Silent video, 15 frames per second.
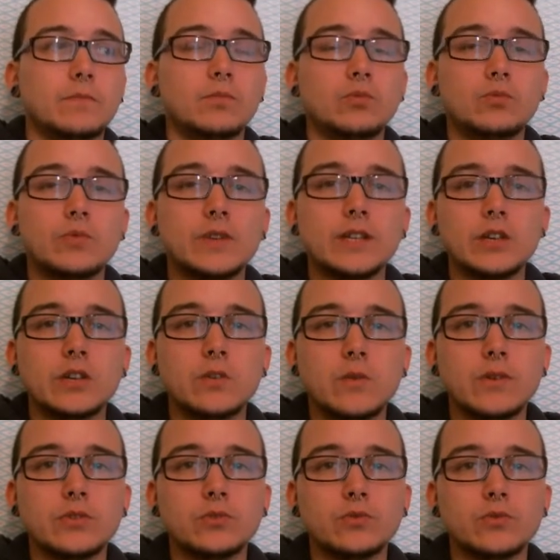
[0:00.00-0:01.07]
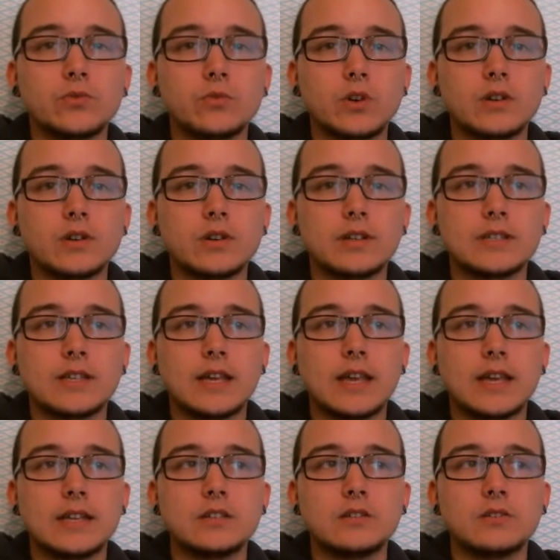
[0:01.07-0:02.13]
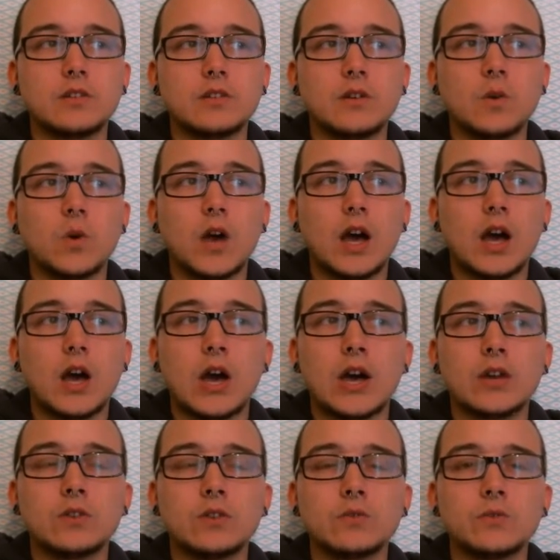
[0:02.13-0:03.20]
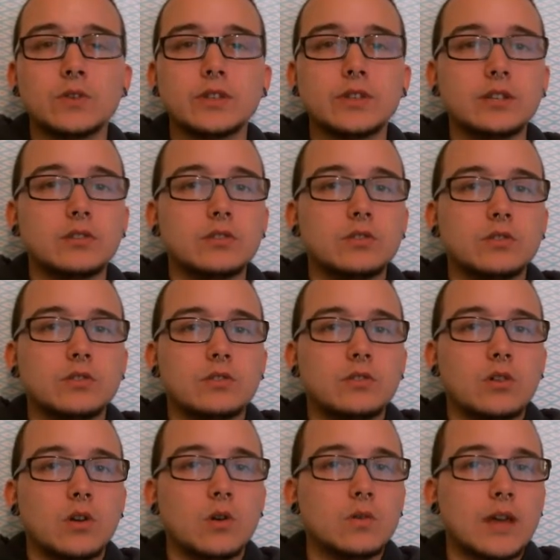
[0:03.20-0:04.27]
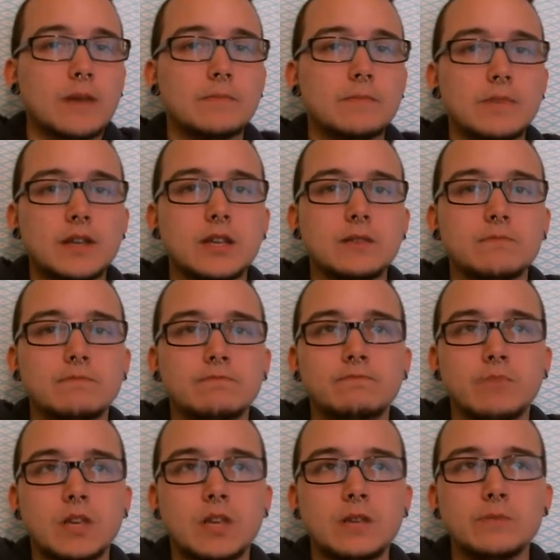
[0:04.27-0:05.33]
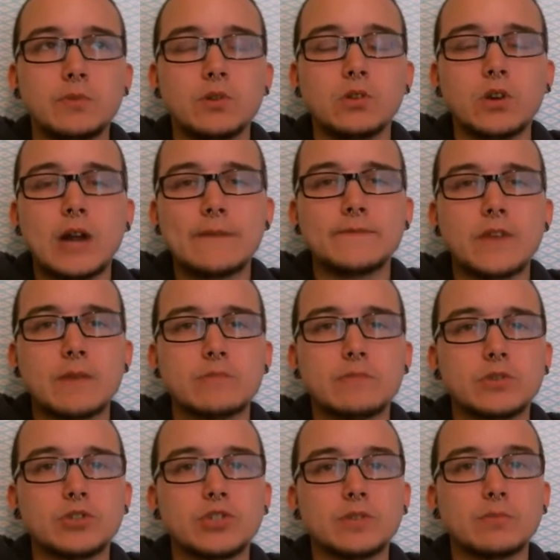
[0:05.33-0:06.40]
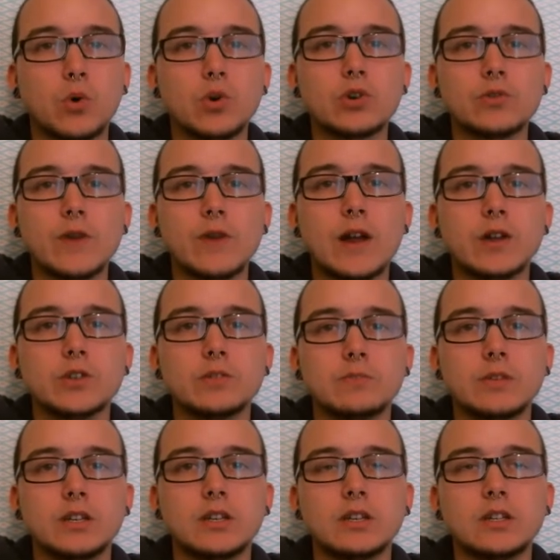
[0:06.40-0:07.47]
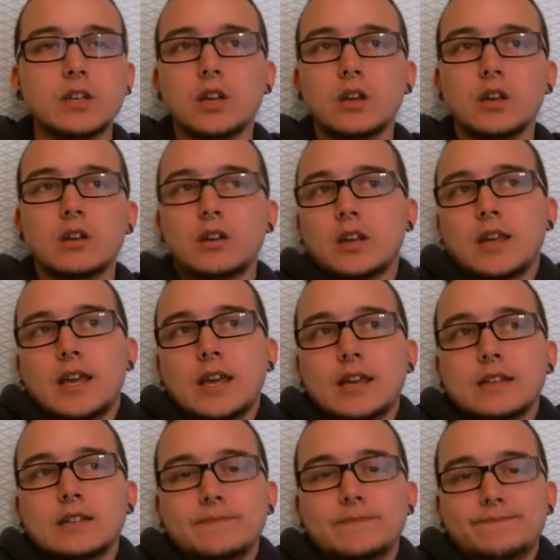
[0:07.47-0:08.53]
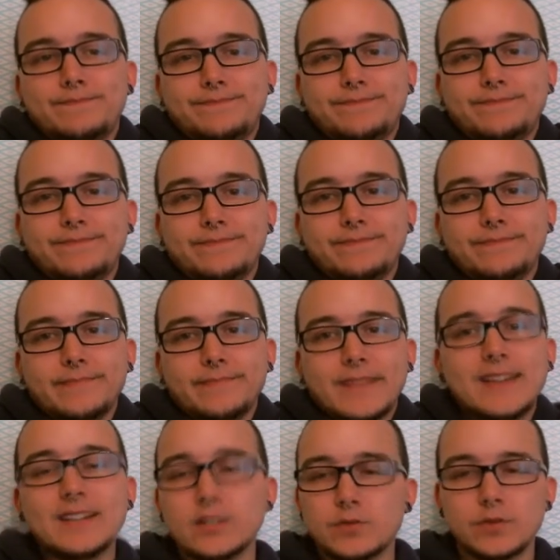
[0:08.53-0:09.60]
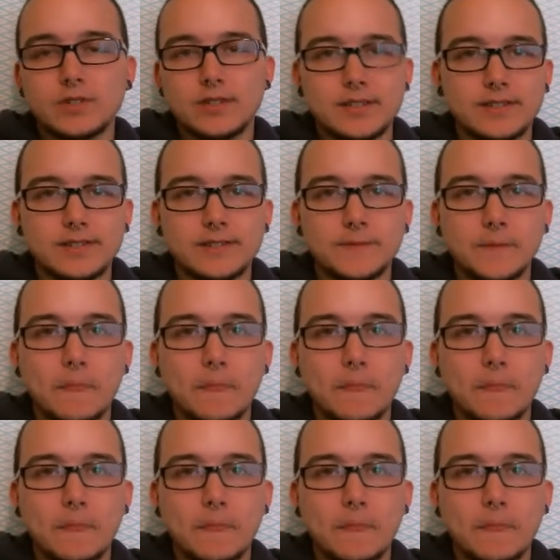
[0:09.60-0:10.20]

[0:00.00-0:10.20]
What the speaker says: really going through the works, and I don't really know that many people or have that much support around me. And it is what it is.